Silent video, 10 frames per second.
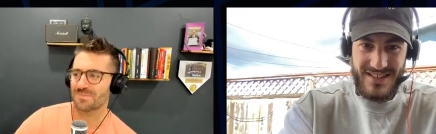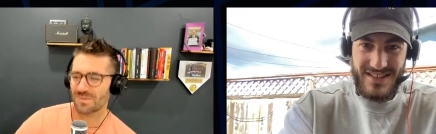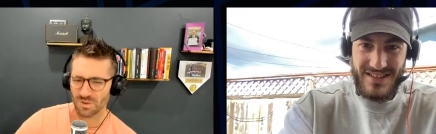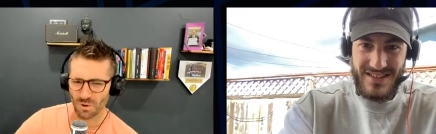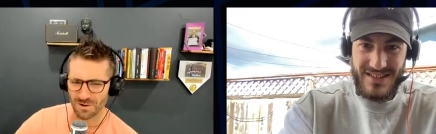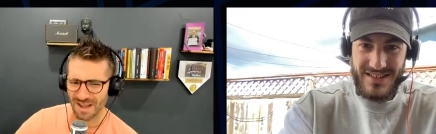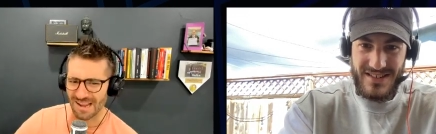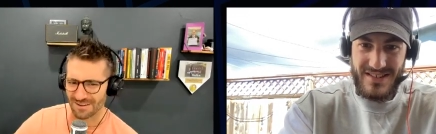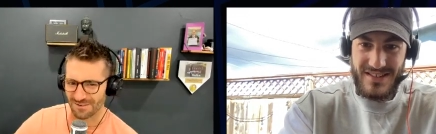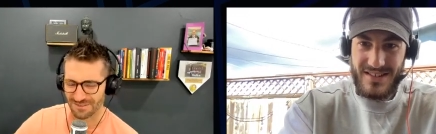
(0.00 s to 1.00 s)
Speaker 1: you are
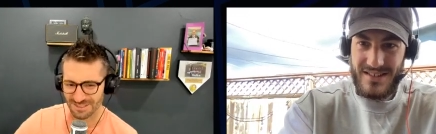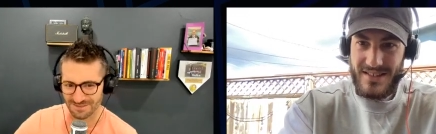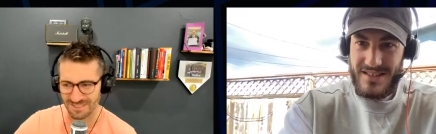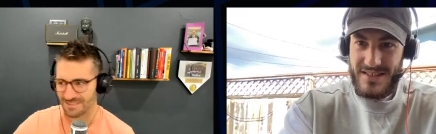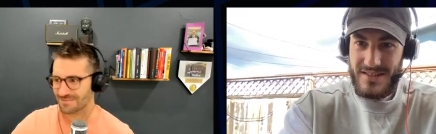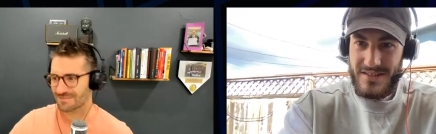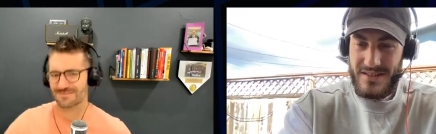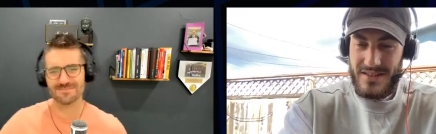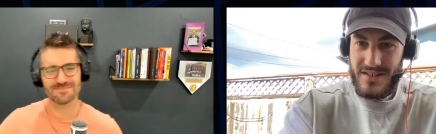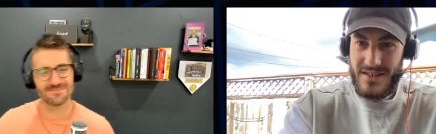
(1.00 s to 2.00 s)
dialing over there, right?
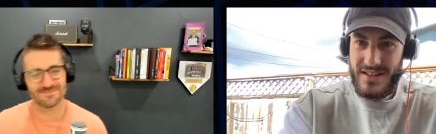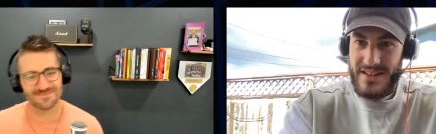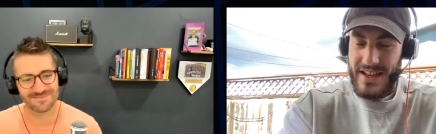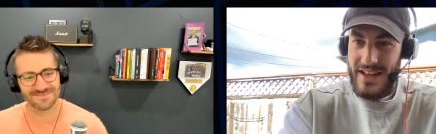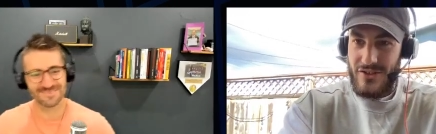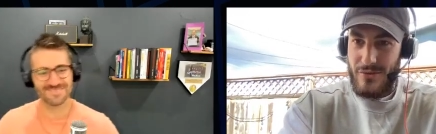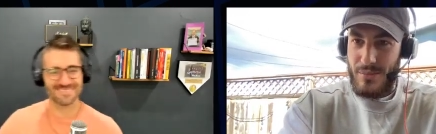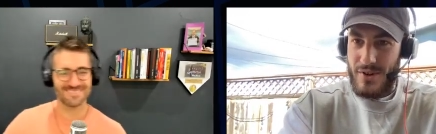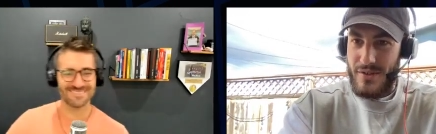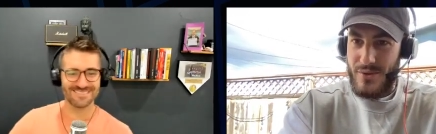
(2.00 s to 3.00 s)
Speaker 2: Yeah, I just
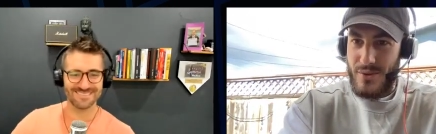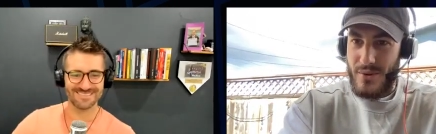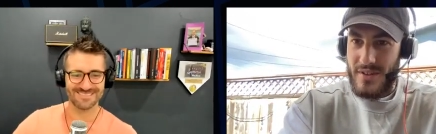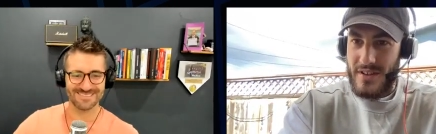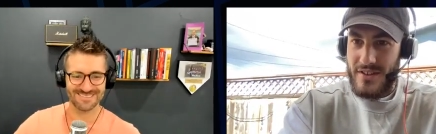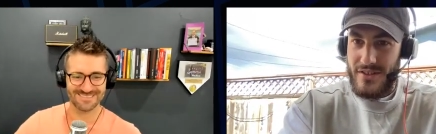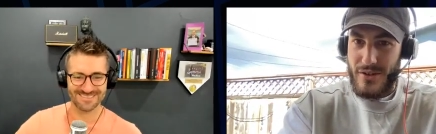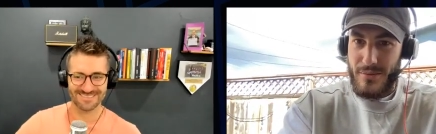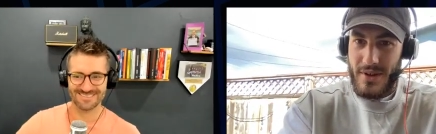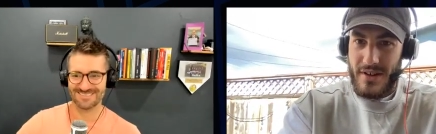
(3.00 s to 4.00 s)
burned through one list,
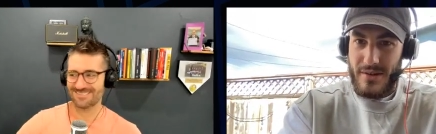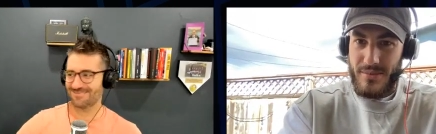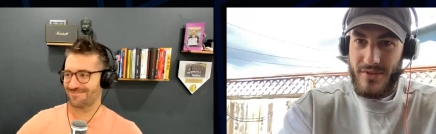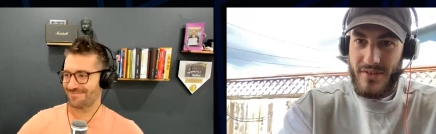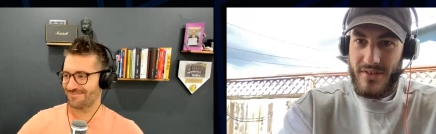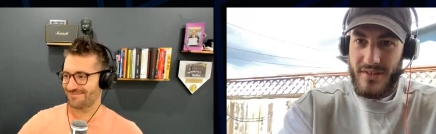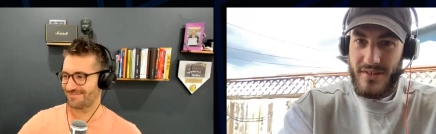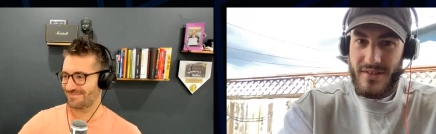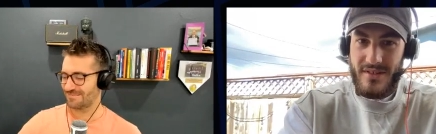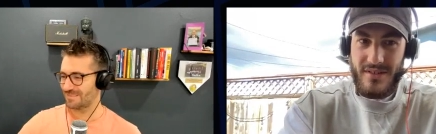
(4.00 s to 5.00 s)
no pickups.
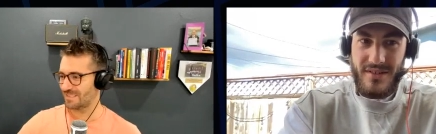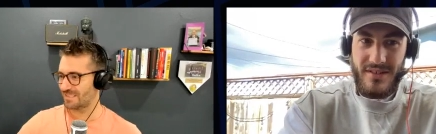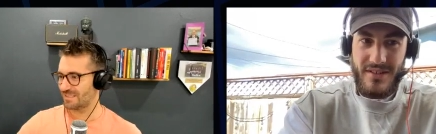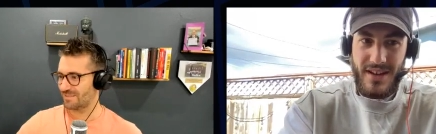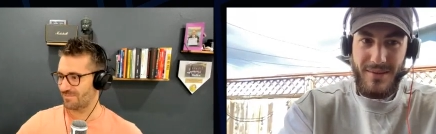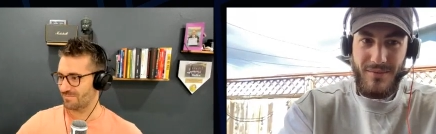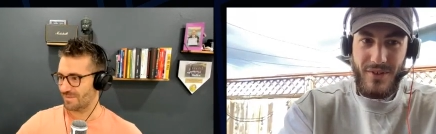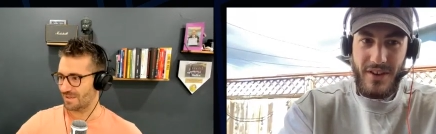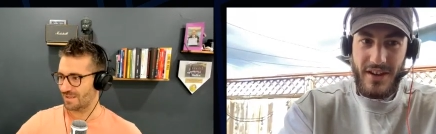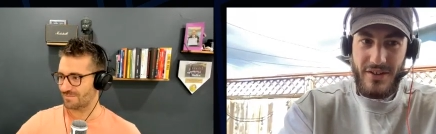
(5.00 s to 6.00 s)
Time
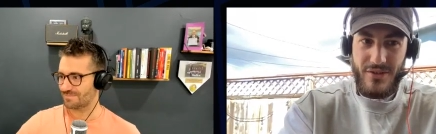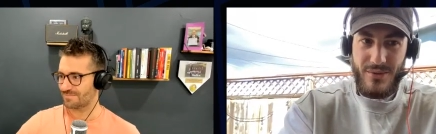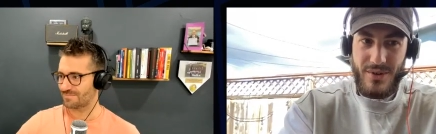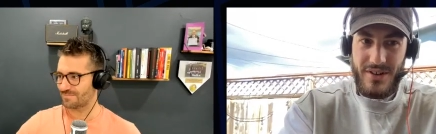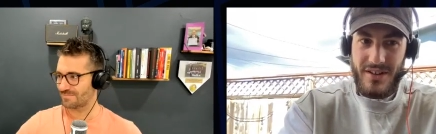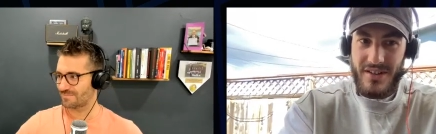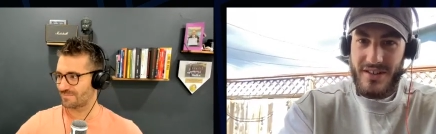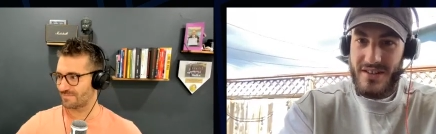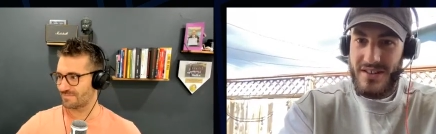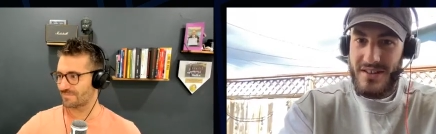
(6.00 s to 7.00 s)
for the next one.
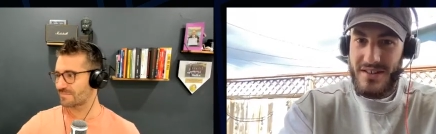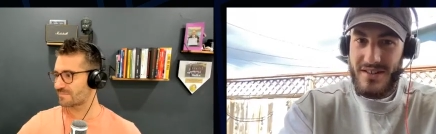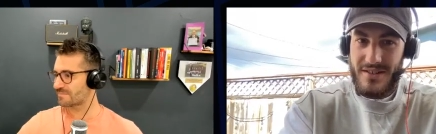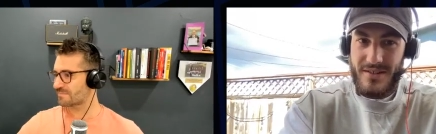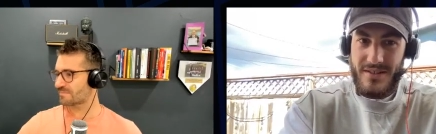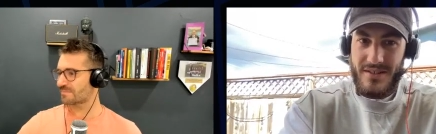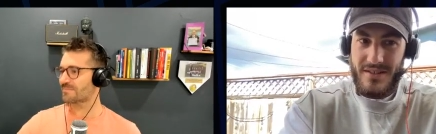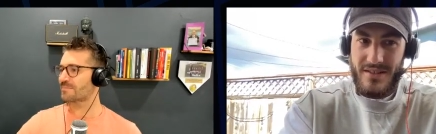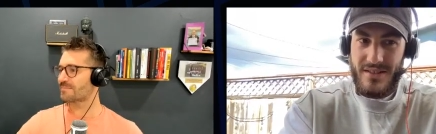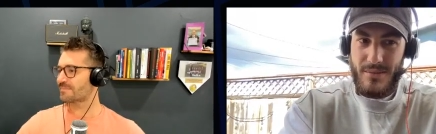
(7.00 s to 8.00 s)

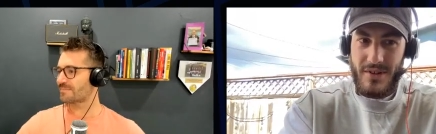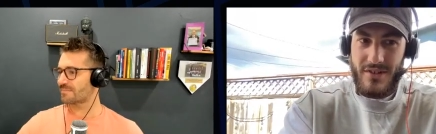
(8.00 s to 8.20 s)
I'm gonna